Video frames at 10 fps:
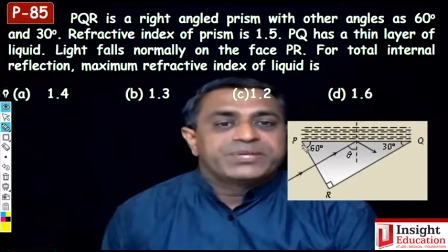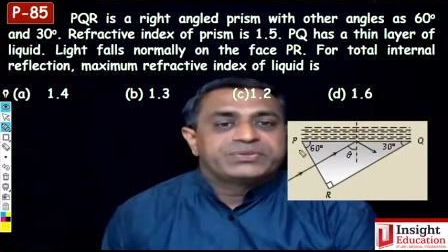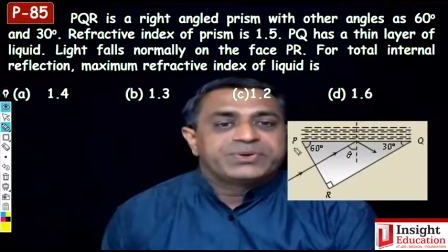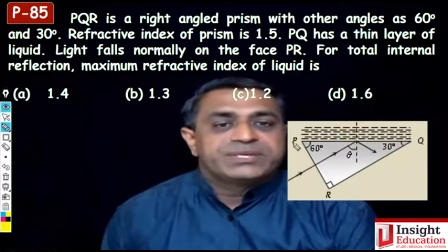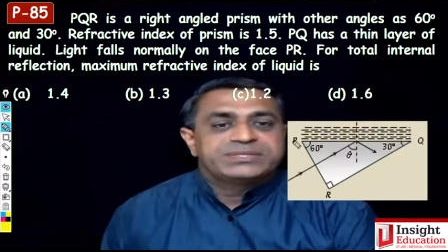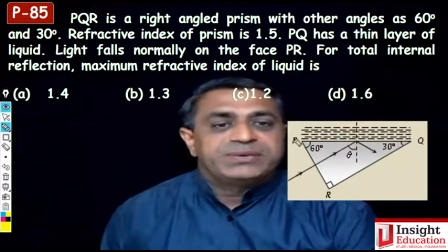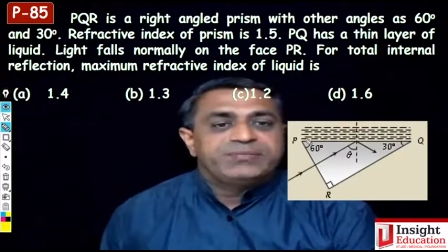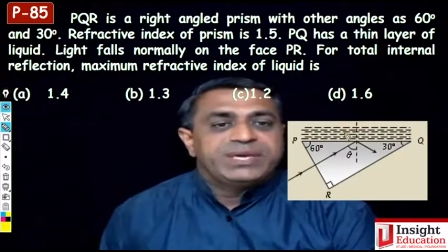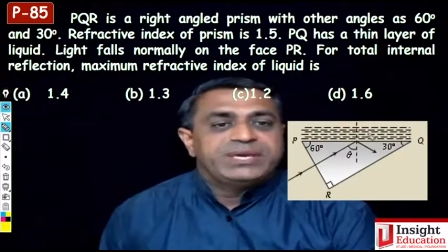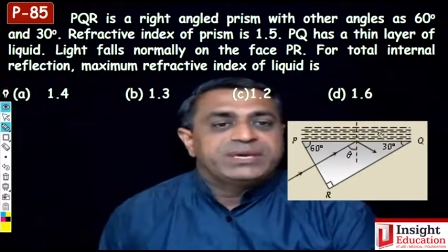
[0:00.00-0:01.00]
You can see
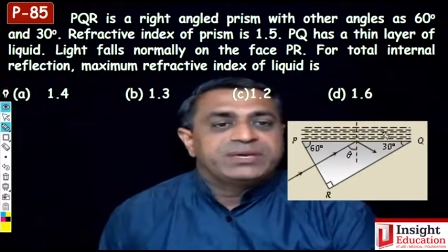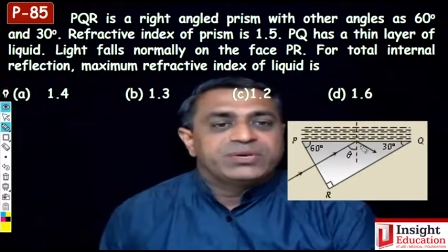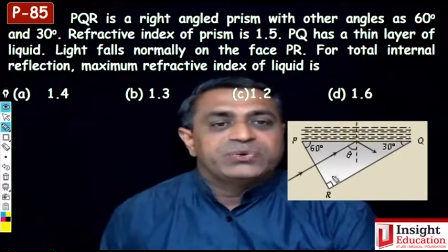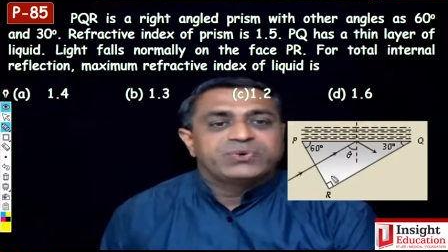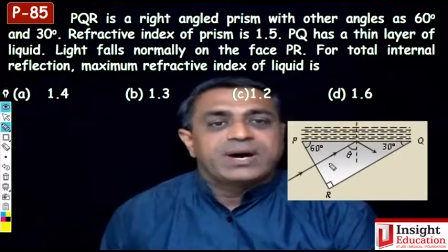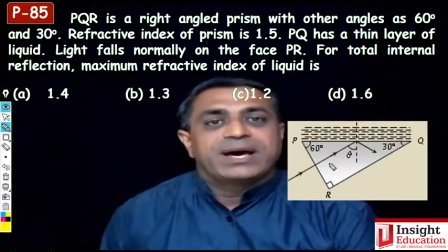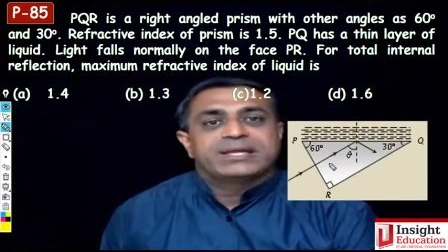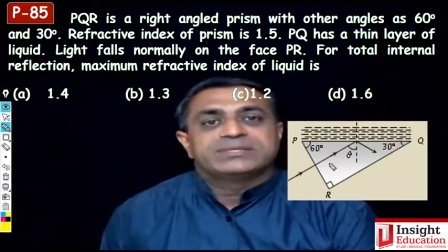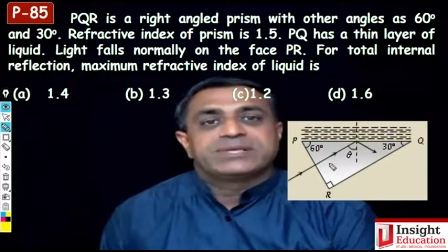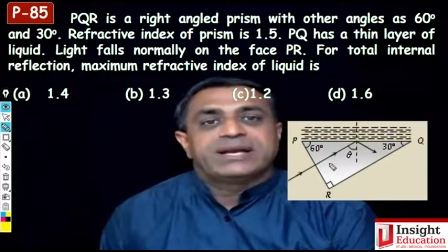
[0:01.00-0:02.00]
PQR
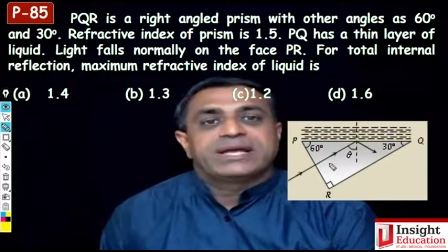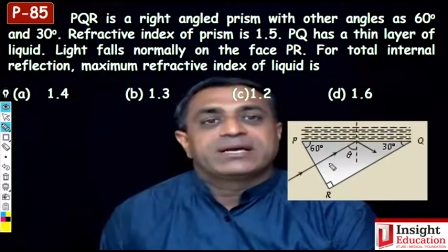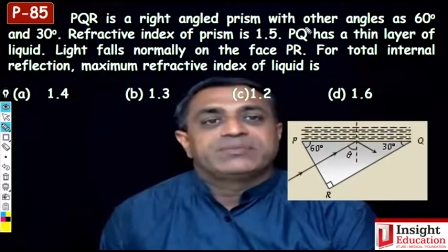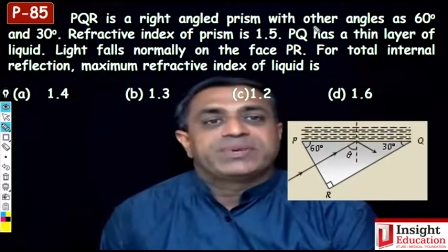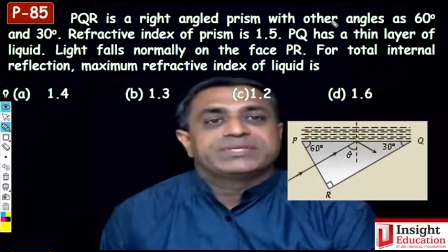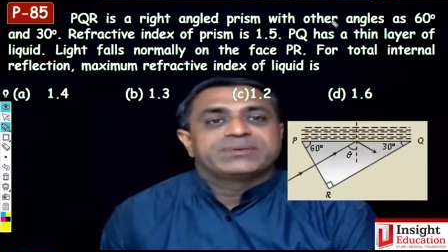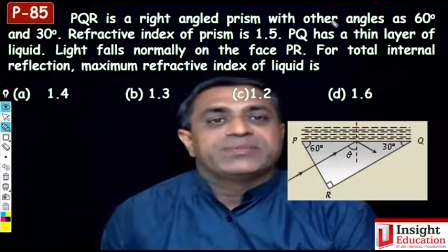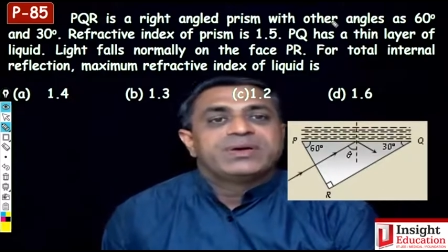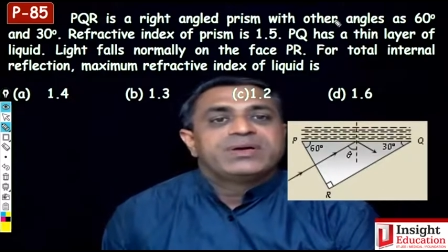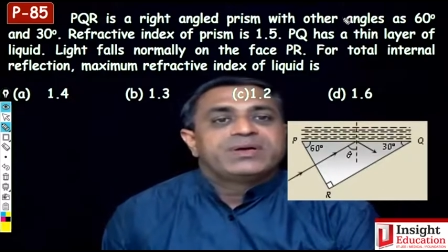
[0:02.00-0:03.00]
is right angle prism
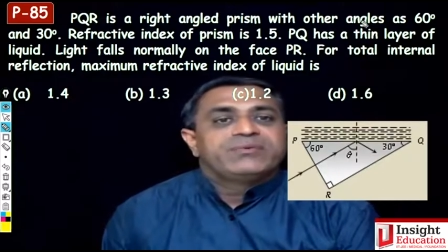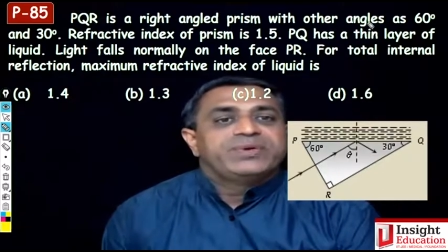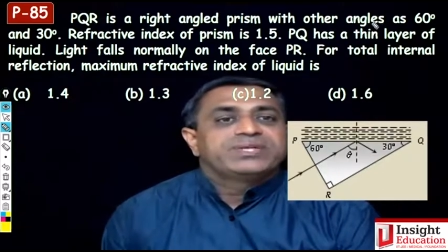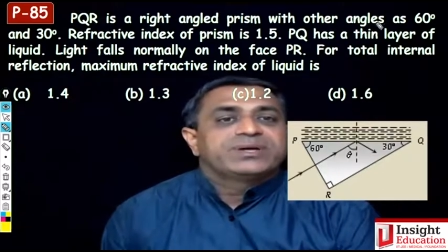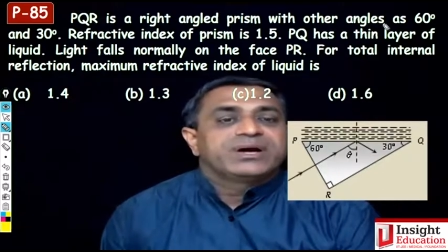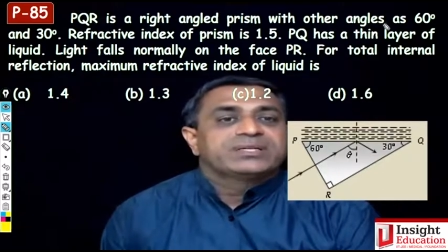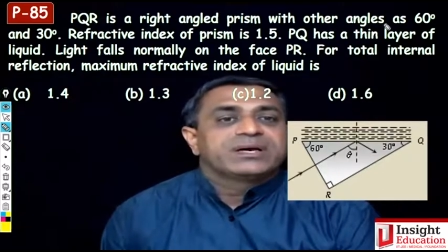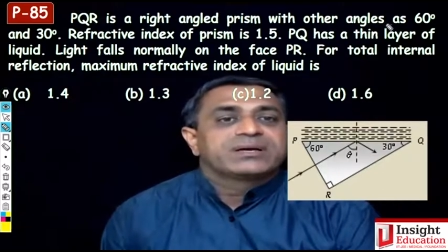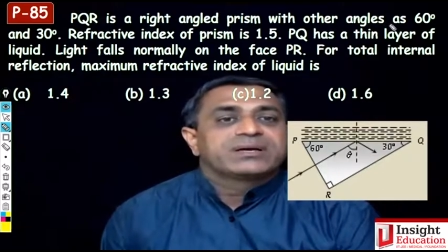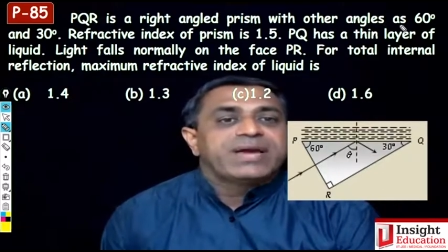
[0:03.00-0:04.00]
with other
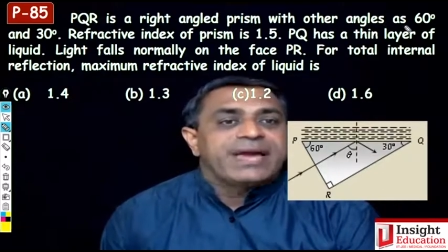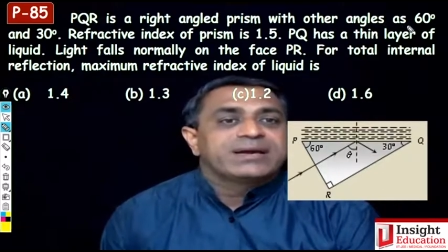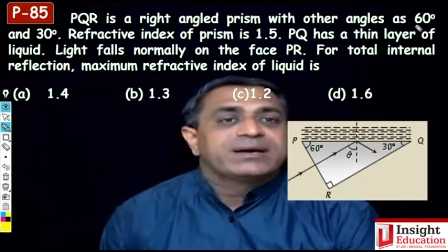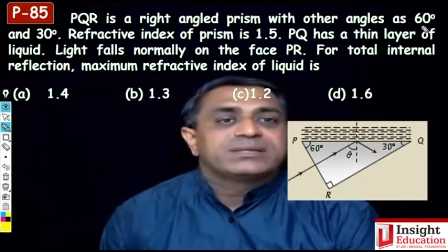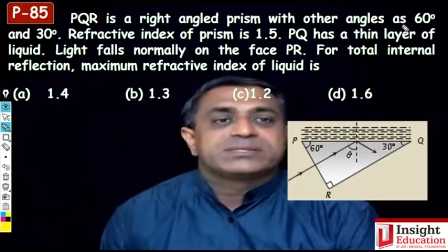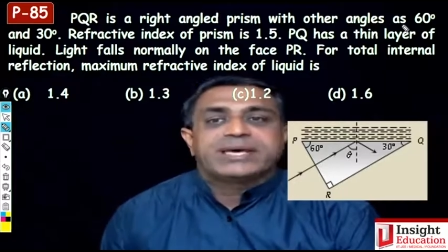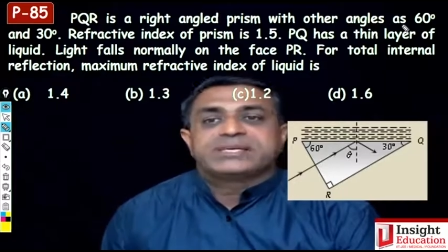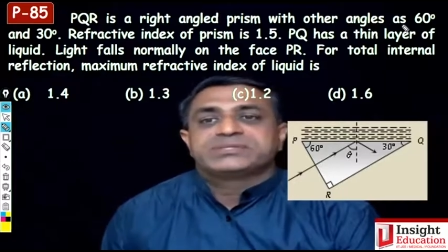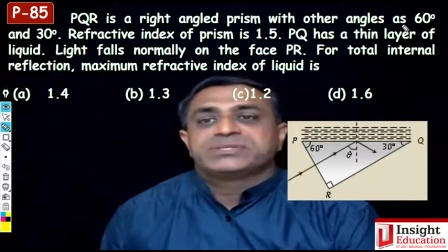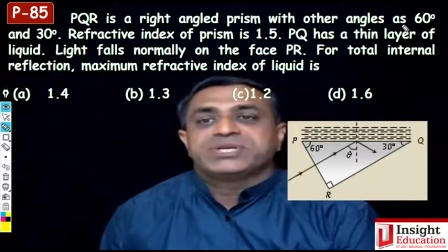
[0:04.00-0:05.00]
angles
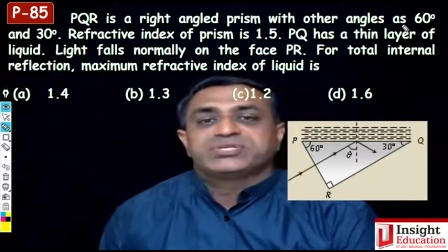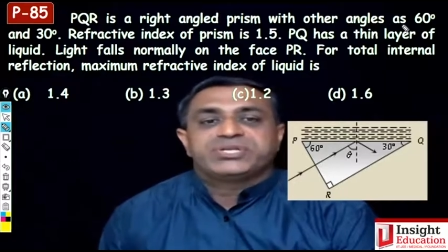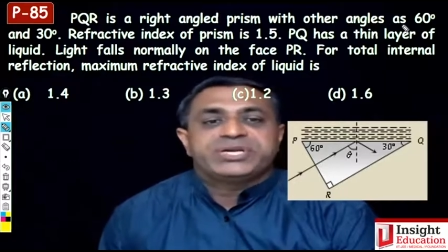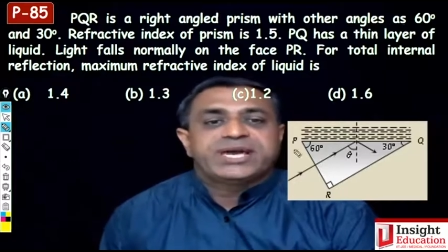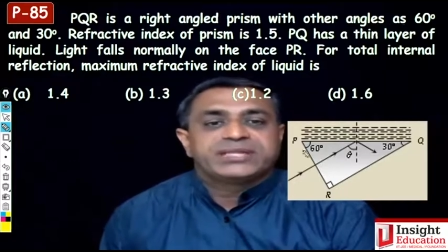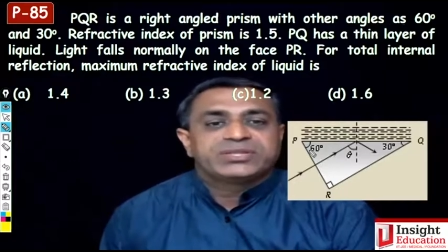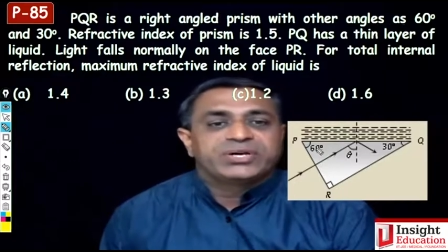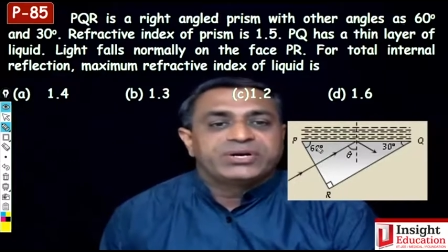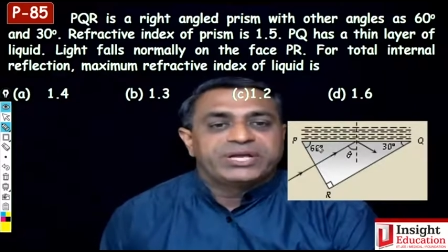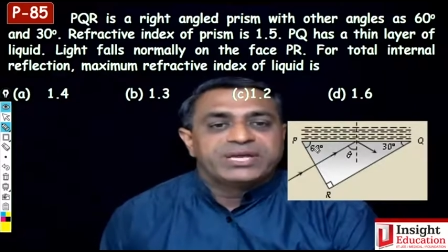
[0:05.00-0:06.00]
as 60 and
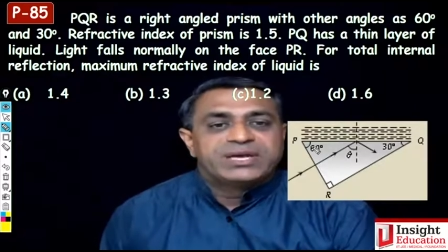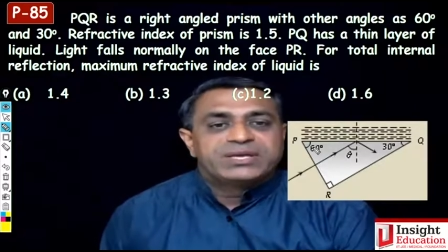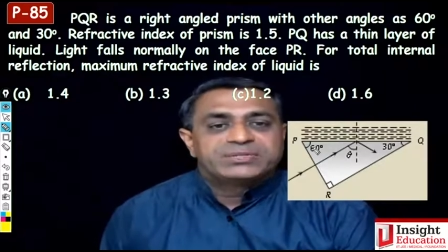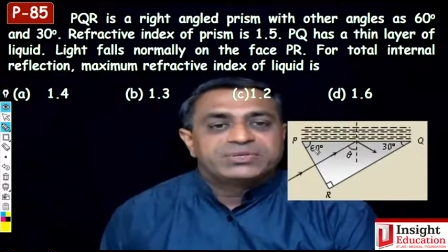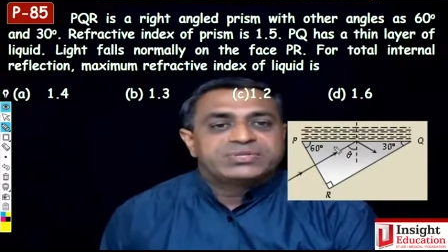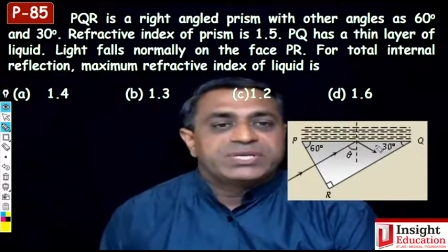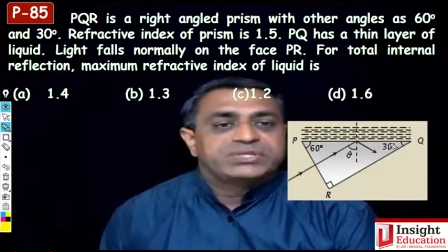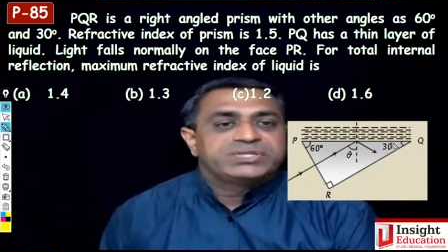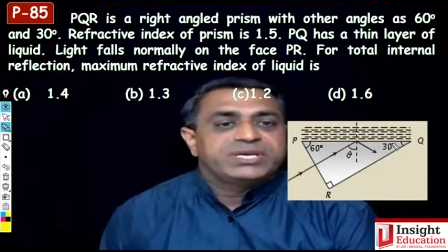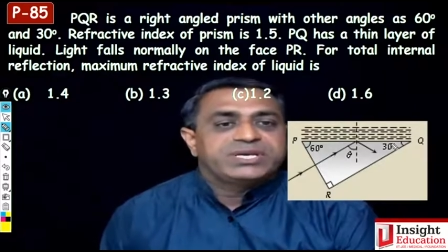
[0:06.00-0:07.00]
30. So
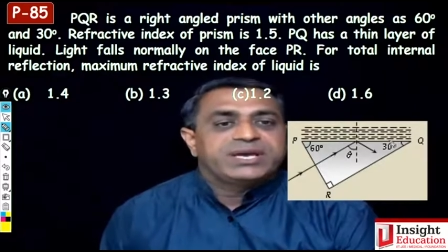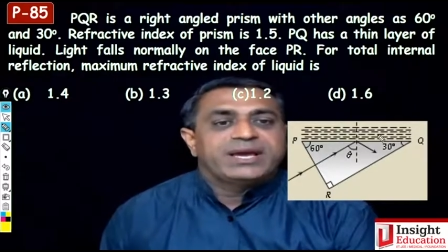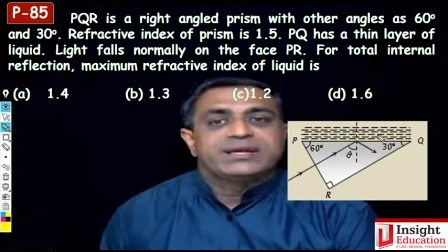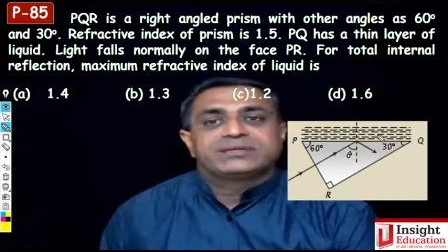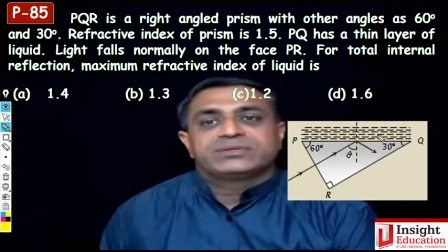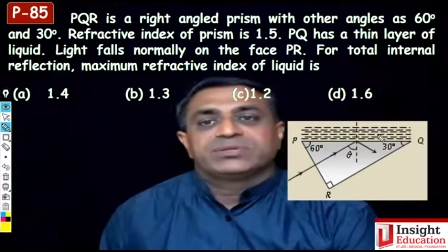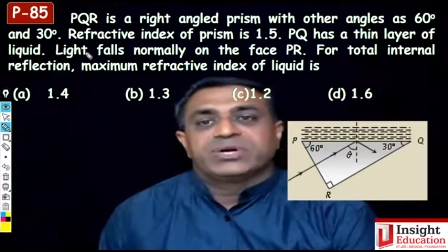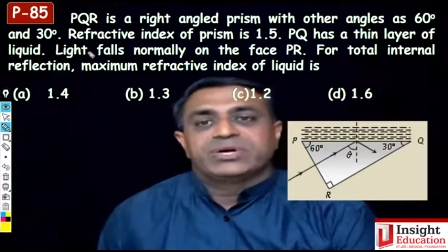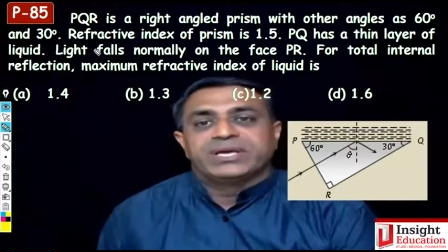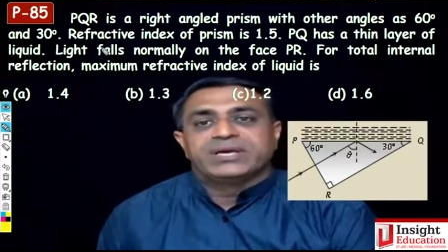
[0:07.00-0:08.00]
60 and
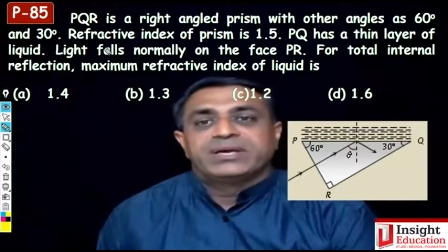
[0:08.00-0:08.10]
30.